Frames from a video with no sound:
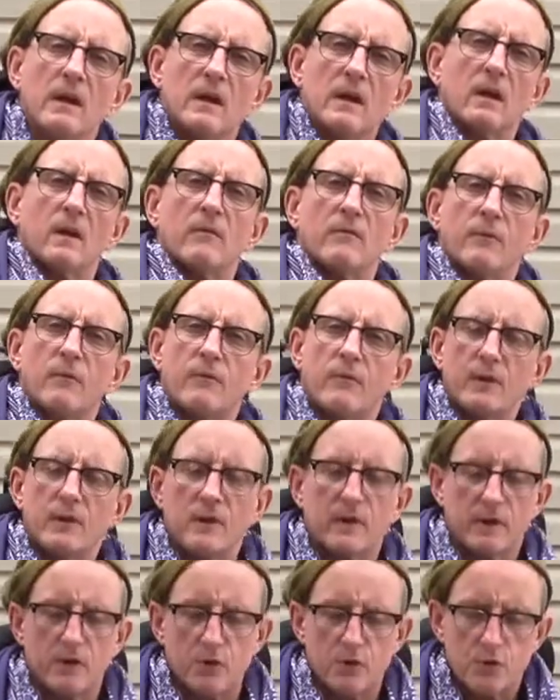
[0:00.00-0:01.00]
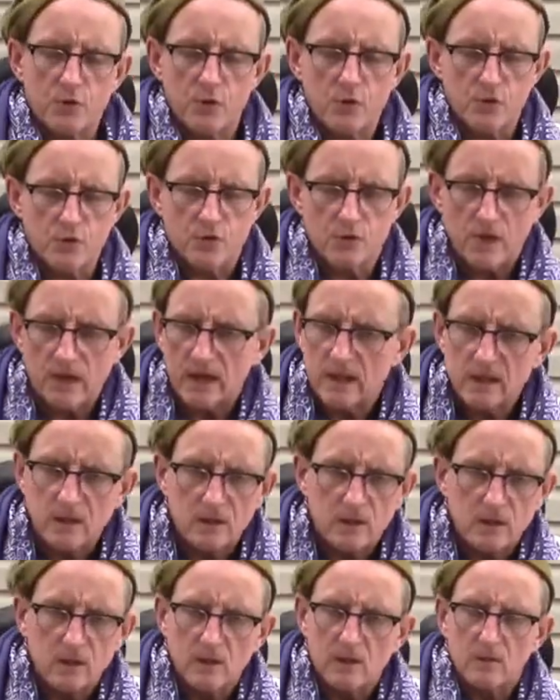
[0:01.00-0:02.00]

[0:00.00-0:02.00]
If you feel like you're too stressed,